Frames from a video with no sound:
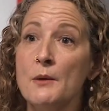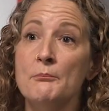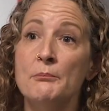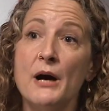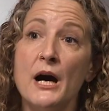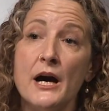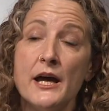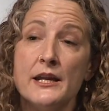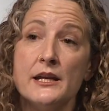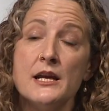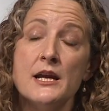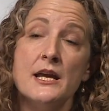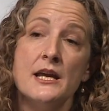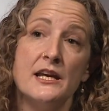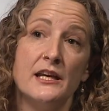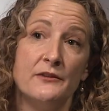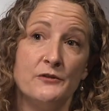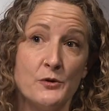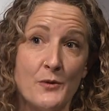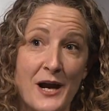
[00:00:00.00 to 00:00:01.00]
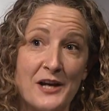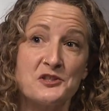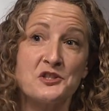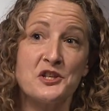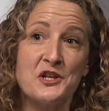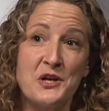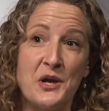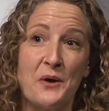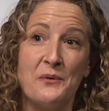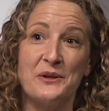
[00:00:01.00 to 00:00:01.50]
But if you
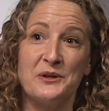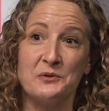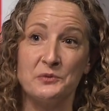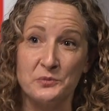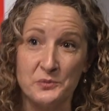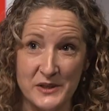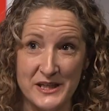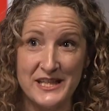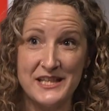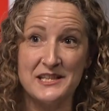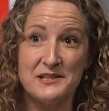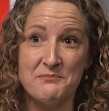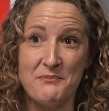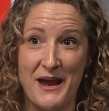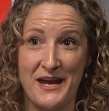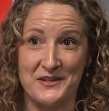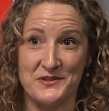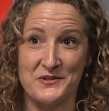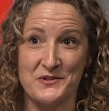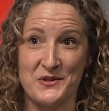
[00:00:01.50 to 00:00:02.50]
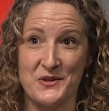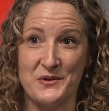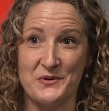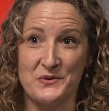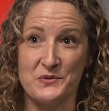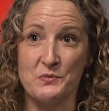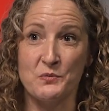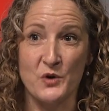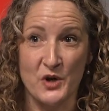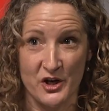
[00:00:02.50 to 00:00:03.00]
actually go and read
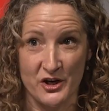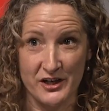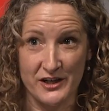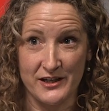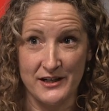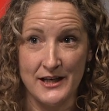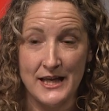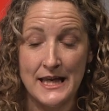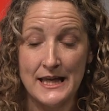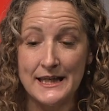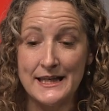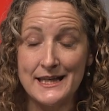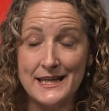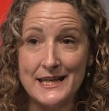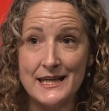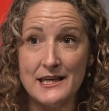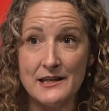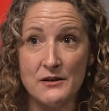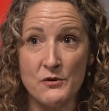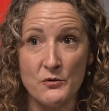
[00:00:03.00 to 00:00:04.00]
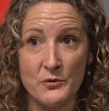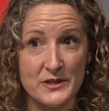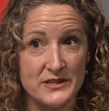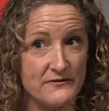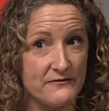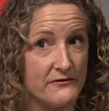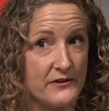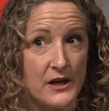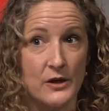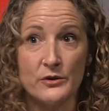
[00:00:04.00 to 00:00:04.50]
Maslow's work, he was
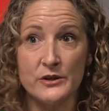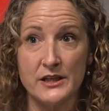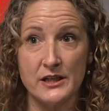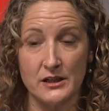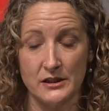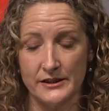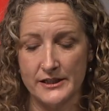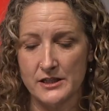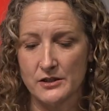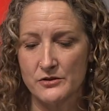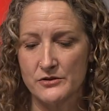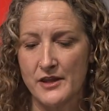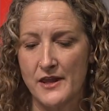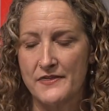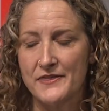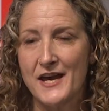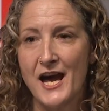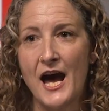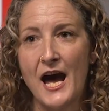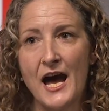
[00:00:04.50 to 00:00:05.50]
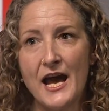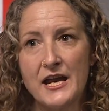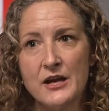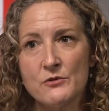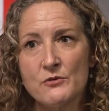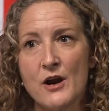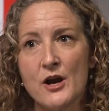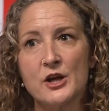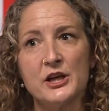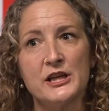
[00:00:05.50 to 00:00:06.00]
very clear that the
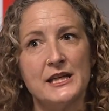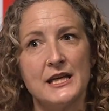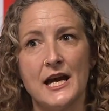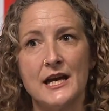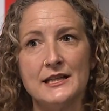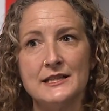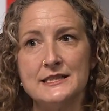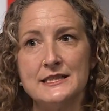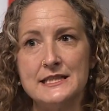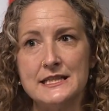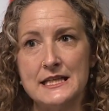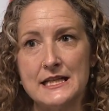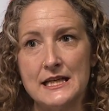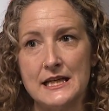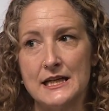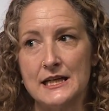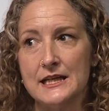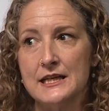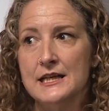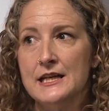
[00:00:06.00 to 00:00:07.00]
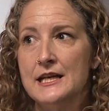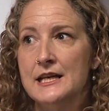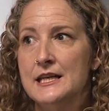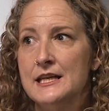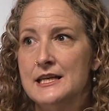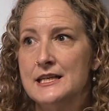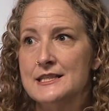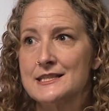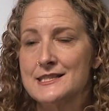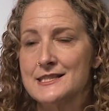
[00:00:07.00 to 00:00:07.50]
hierarchy idea
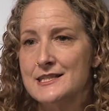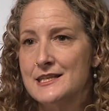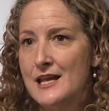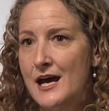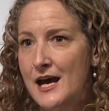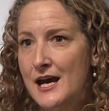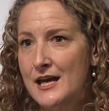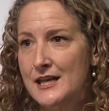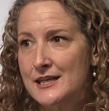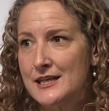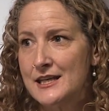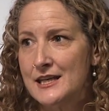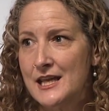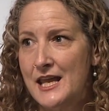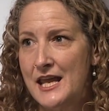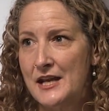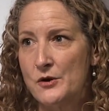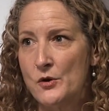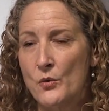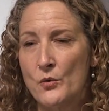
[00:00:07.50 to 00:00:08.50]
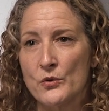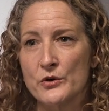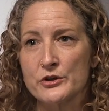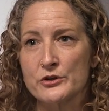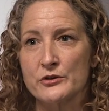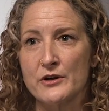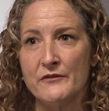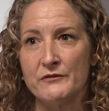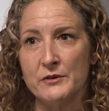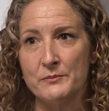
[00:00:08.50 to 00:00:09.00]
is not an
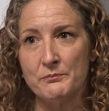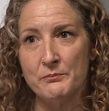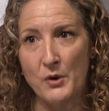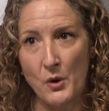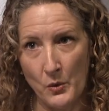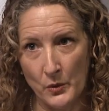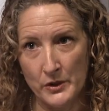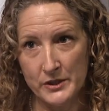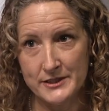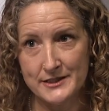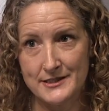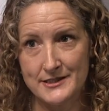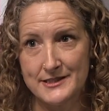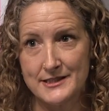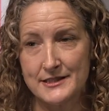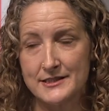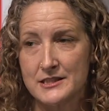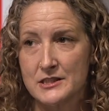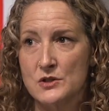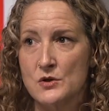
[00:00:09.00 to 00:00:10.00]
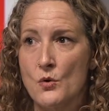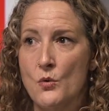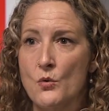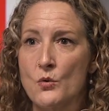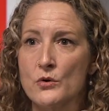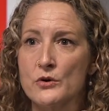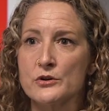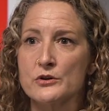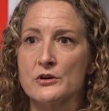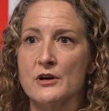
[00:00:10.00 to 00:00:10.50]
order of importance. It's an
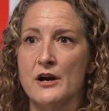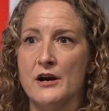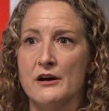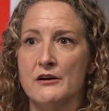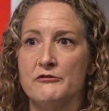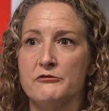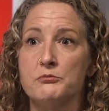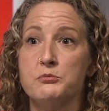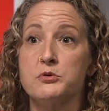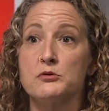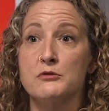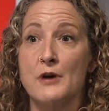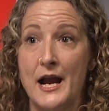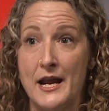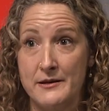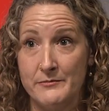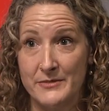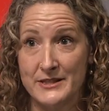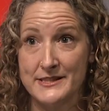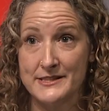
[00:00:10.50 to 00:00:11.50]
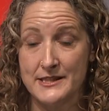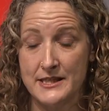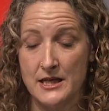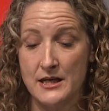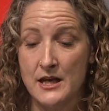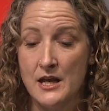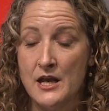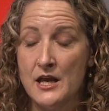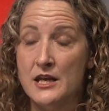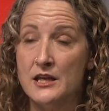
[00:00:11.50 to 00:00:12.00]
order of
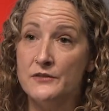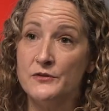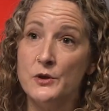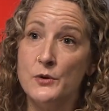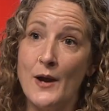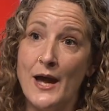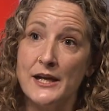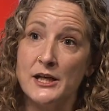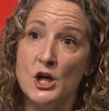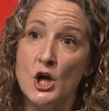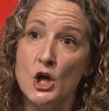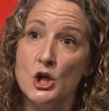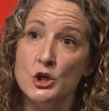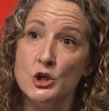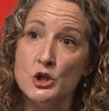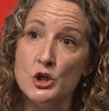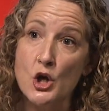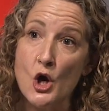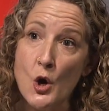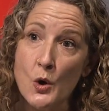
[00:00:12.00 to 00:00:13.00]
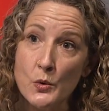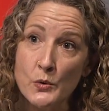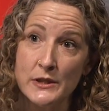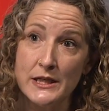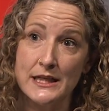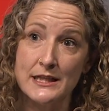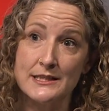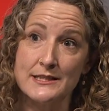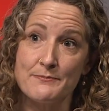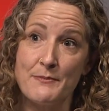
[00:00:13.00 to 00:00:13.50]
primacy. If you had no
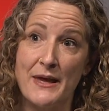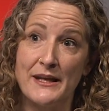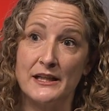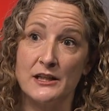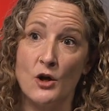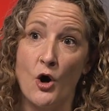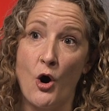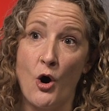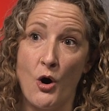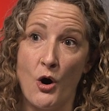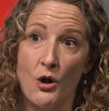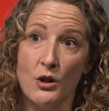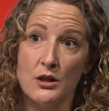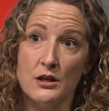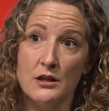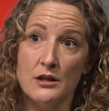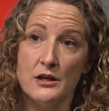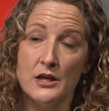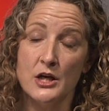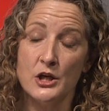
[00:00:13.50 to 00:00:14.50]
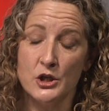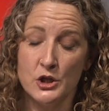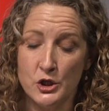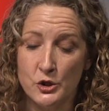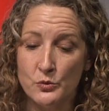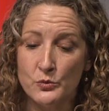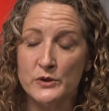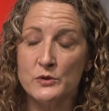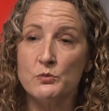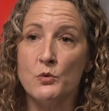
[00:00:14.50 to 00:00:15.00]
needs met at all,
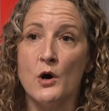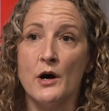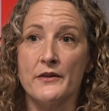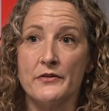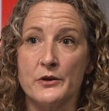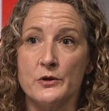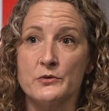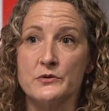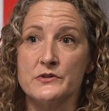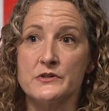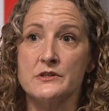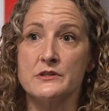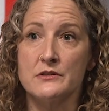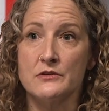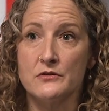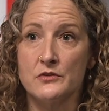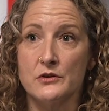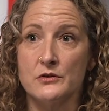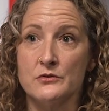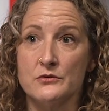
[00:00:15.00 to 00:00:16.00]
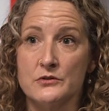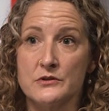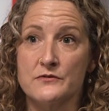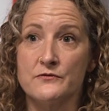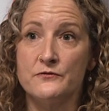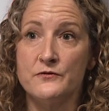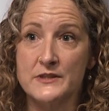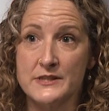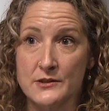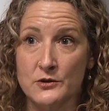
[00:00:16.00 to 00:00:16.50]
you would want those
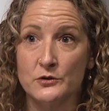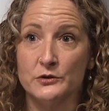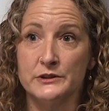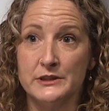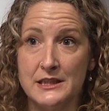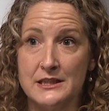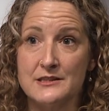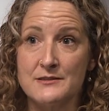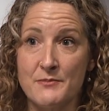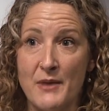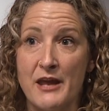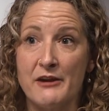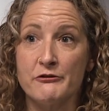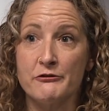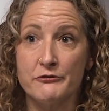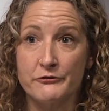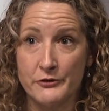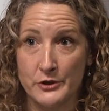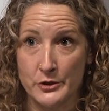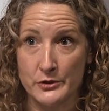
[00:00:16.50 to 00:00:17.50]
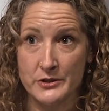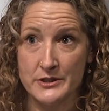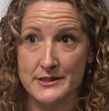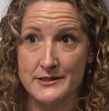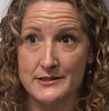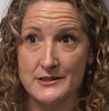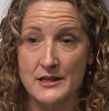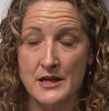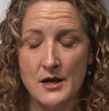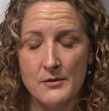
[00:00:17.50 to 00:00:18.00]
physical needs met
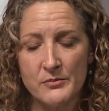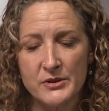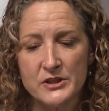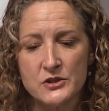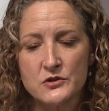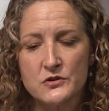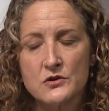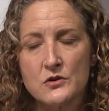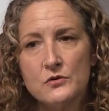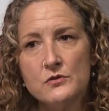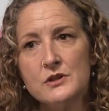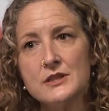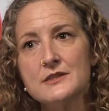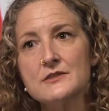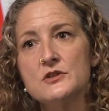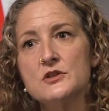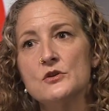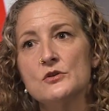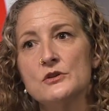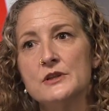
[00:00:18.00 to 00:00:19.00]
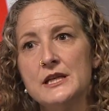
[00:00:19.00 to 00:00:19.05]
first. But as soon as your